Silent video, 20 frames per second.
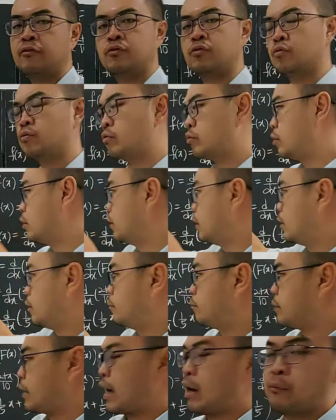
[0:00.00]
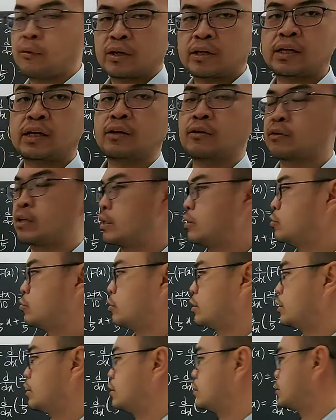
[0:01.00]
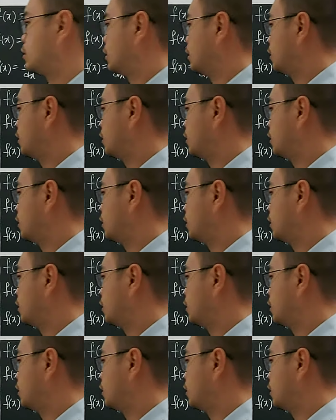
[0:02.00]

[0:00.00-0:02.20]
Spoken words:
to be hardworking, right, doing this.